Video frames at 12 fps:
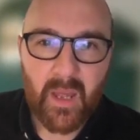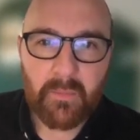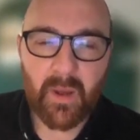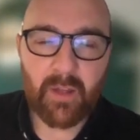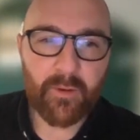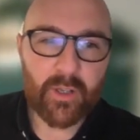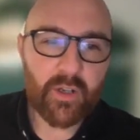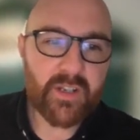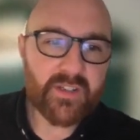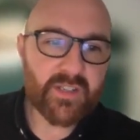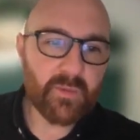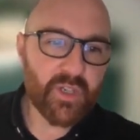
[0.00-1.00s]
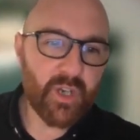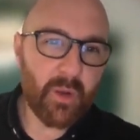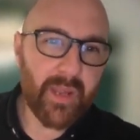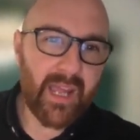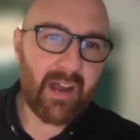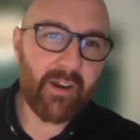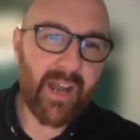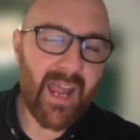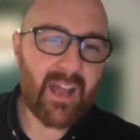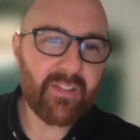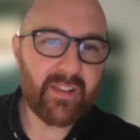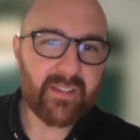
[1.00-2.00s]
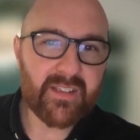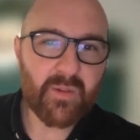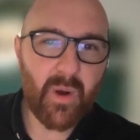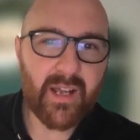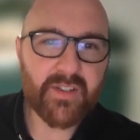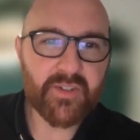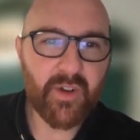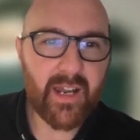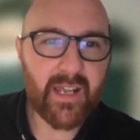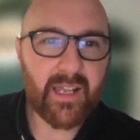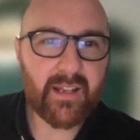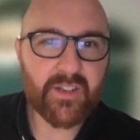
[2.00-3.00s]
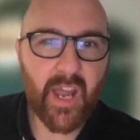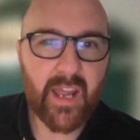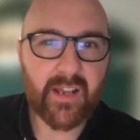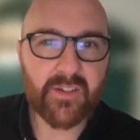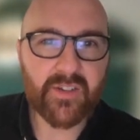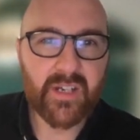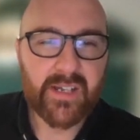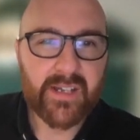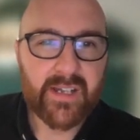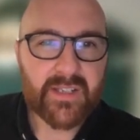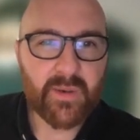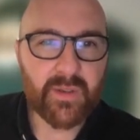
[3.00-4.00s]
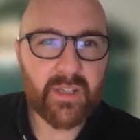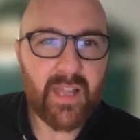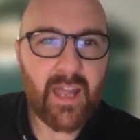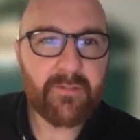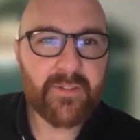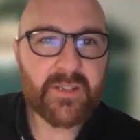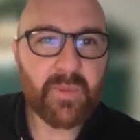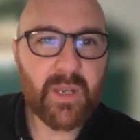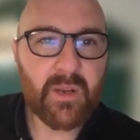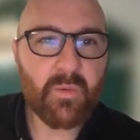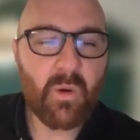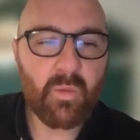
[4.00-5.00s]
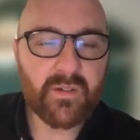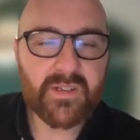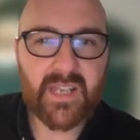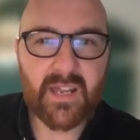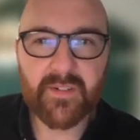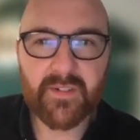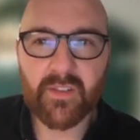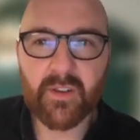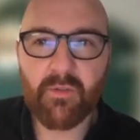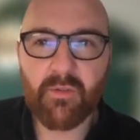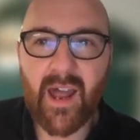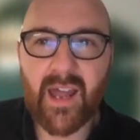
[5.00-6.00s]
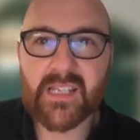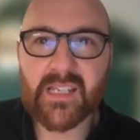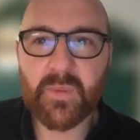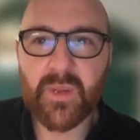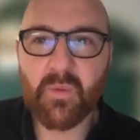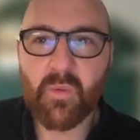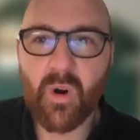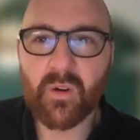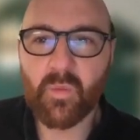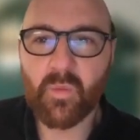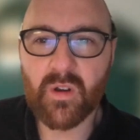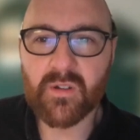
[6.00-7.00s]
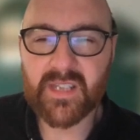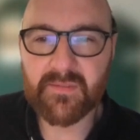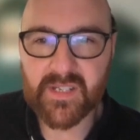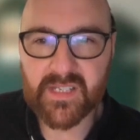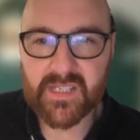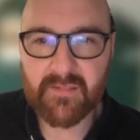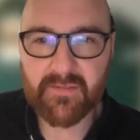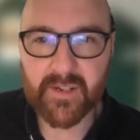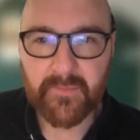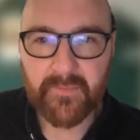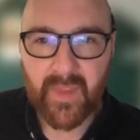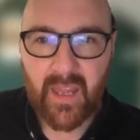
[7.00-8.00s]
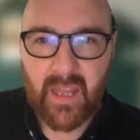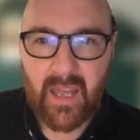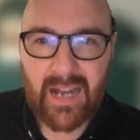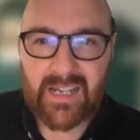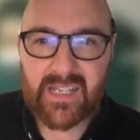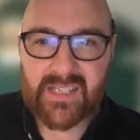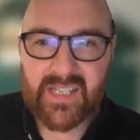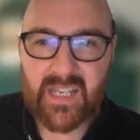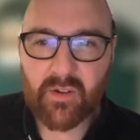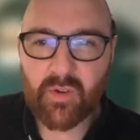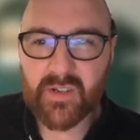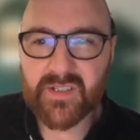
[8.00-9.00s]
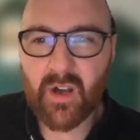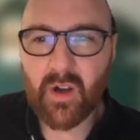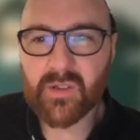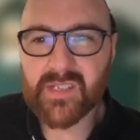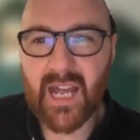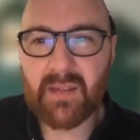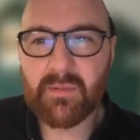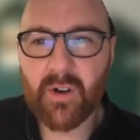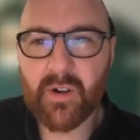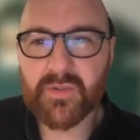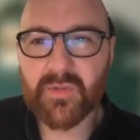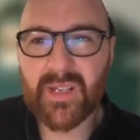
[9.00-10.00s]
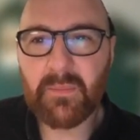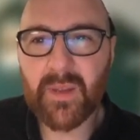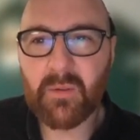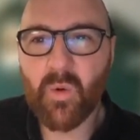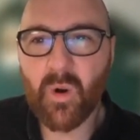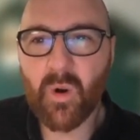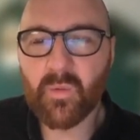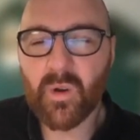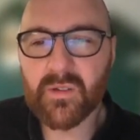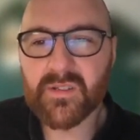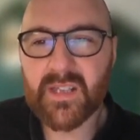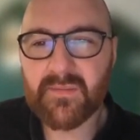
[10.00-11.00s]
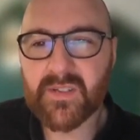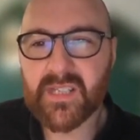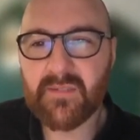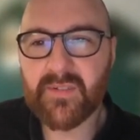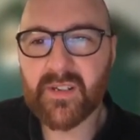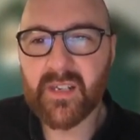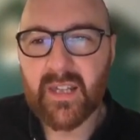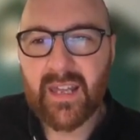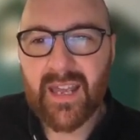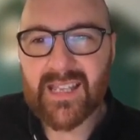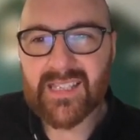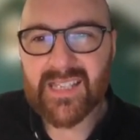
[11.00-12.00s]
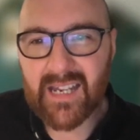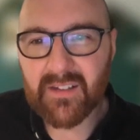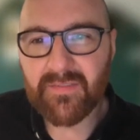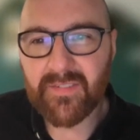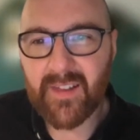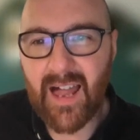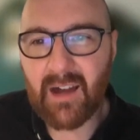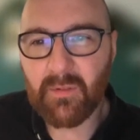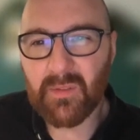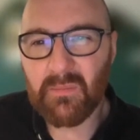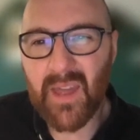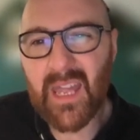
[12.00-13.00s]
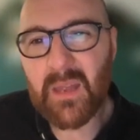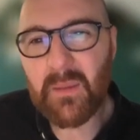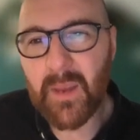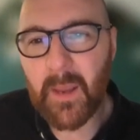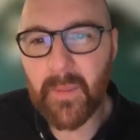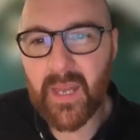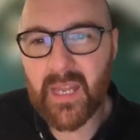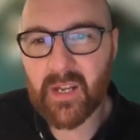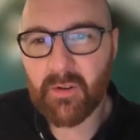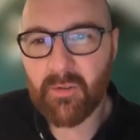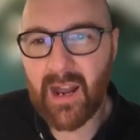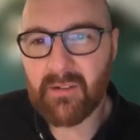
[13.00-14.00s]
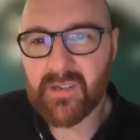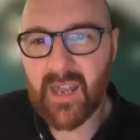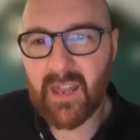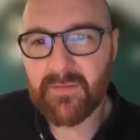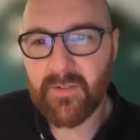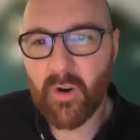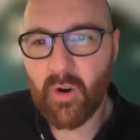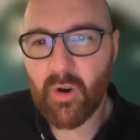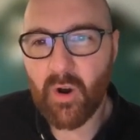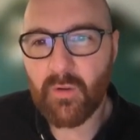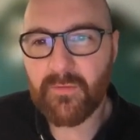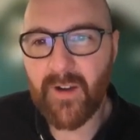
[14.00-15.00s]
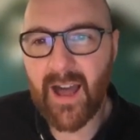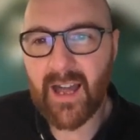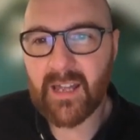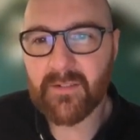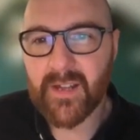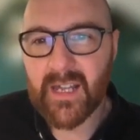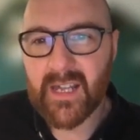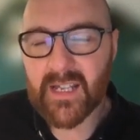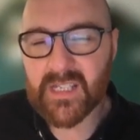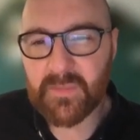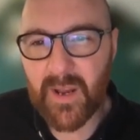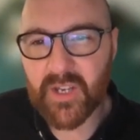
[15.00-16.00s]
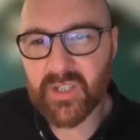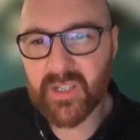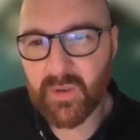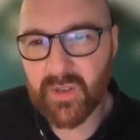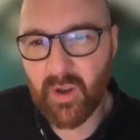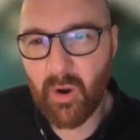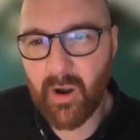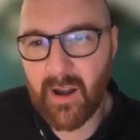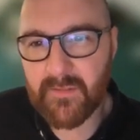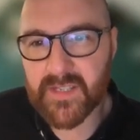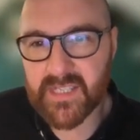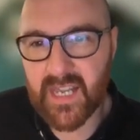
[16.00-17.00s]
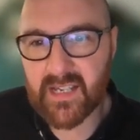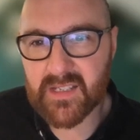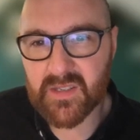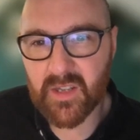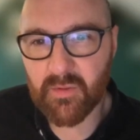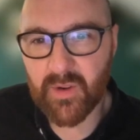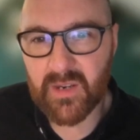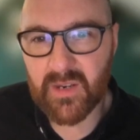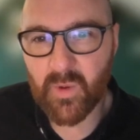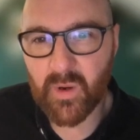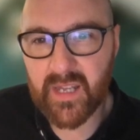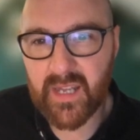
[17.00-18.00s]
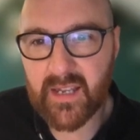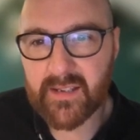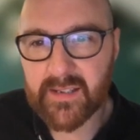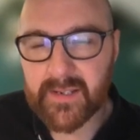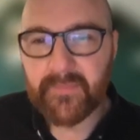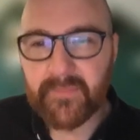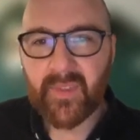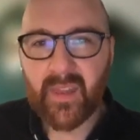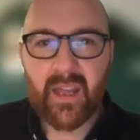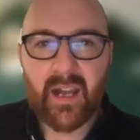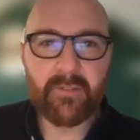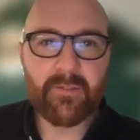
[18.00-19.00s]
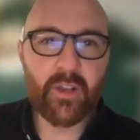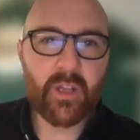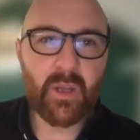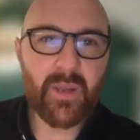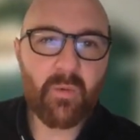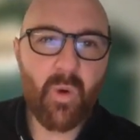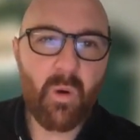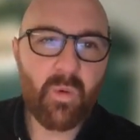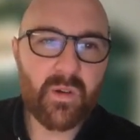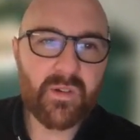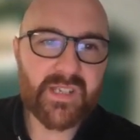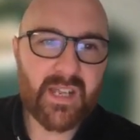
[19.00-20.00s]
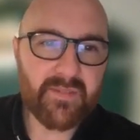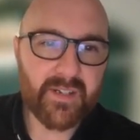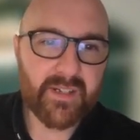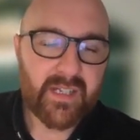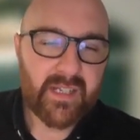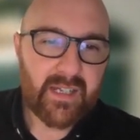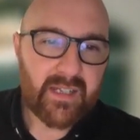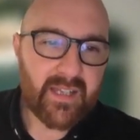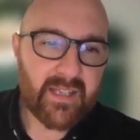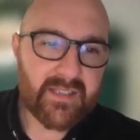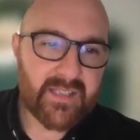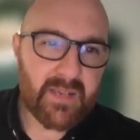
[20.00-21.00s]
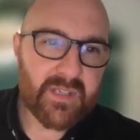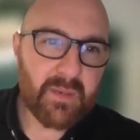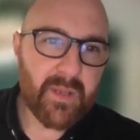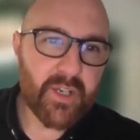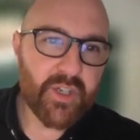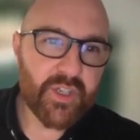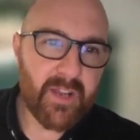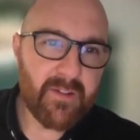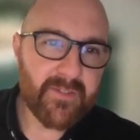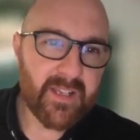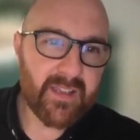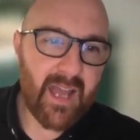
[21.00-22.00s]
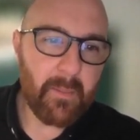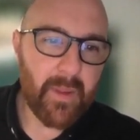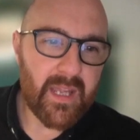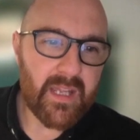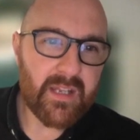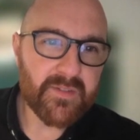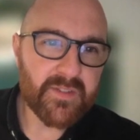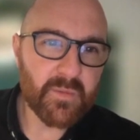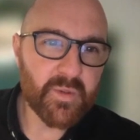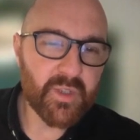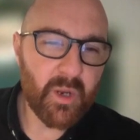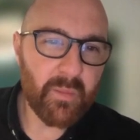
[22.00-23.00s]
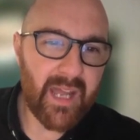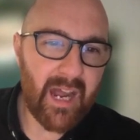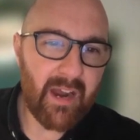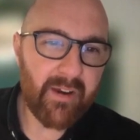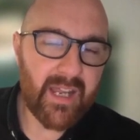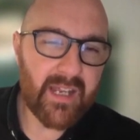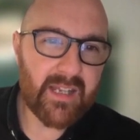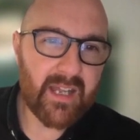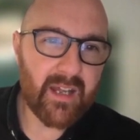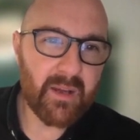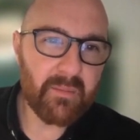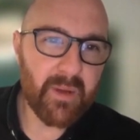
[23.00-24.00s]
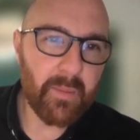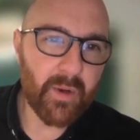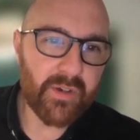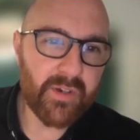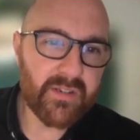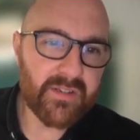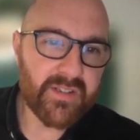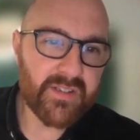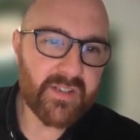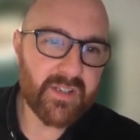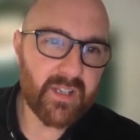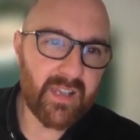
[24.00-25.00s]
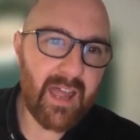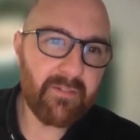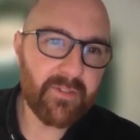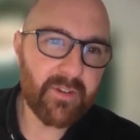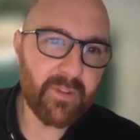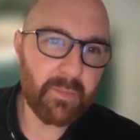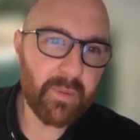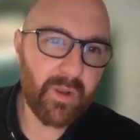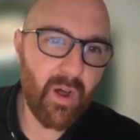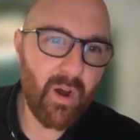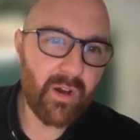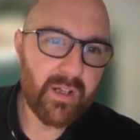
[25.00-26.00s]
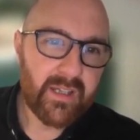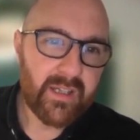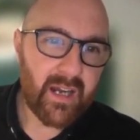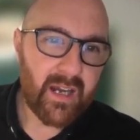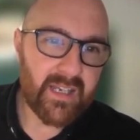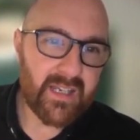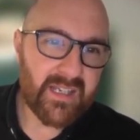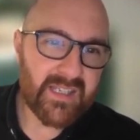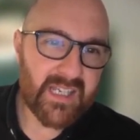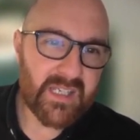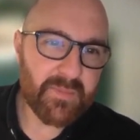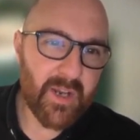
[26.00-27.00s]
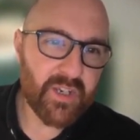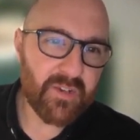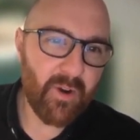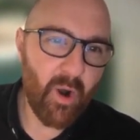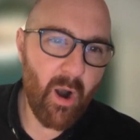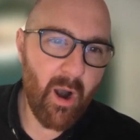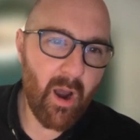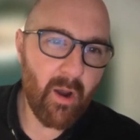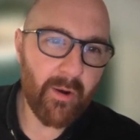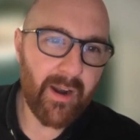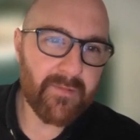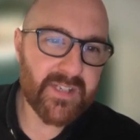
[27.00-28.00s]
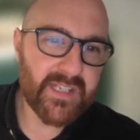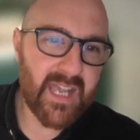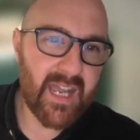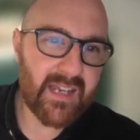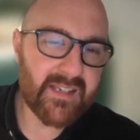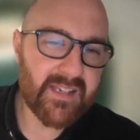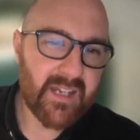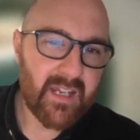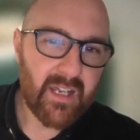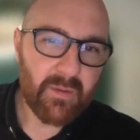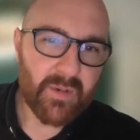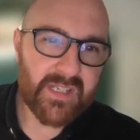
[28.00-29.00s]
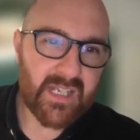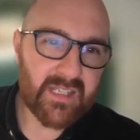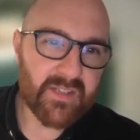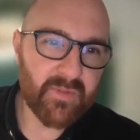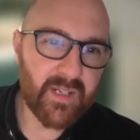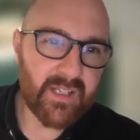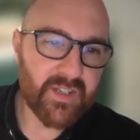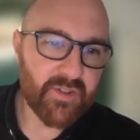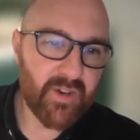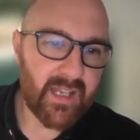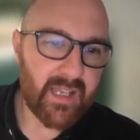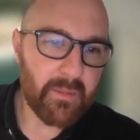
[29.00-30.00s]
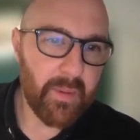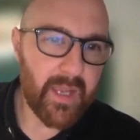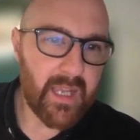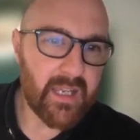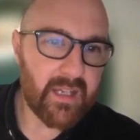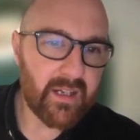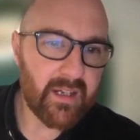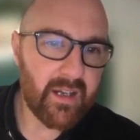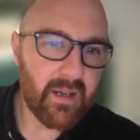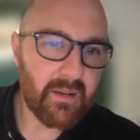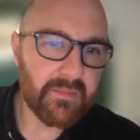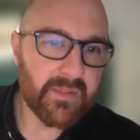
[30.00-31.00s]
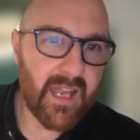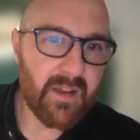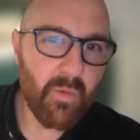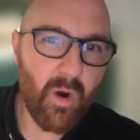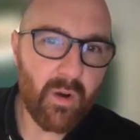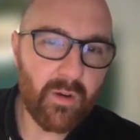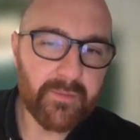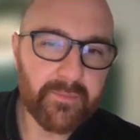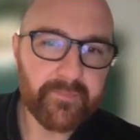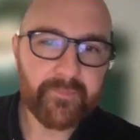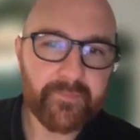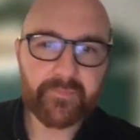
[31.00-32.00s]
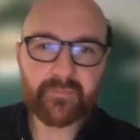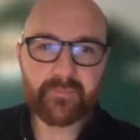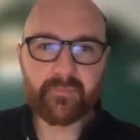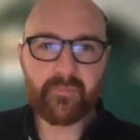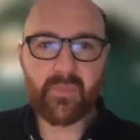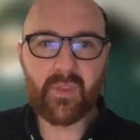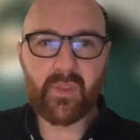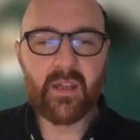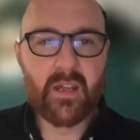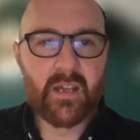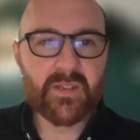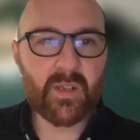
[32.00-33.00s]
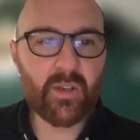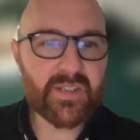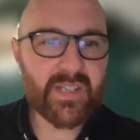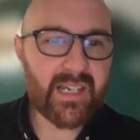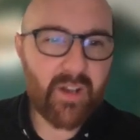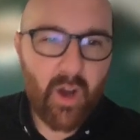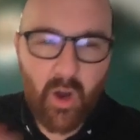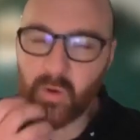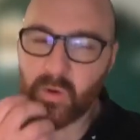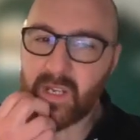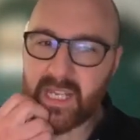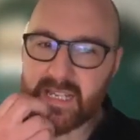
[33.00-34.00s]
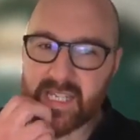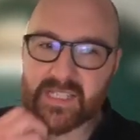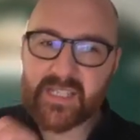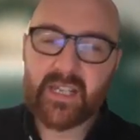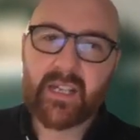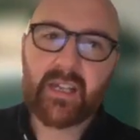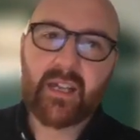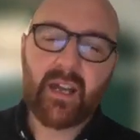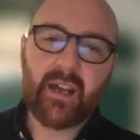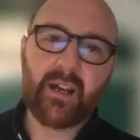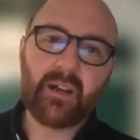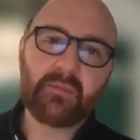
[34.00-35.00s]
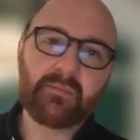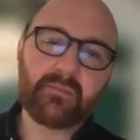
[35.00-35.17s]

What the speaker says: But if we look at subgenomic RNA, I think there's quite a striking change. So on the left is B.1.1.7, on the right is B.1.1.7.7. And you can see across the whole time course, really B.1.1.7.7 is kind of flat, with maybe a peak around day 4 or 5, especially with ORF6, the green one here. And if you look at B.1.1.7, there seems to be a shift in that peak of subgenomic RNA abundance to the left of the plot. And you can see, especially for our ORF6, we're seeing this really striking peak at day 1. So it looks like not only is are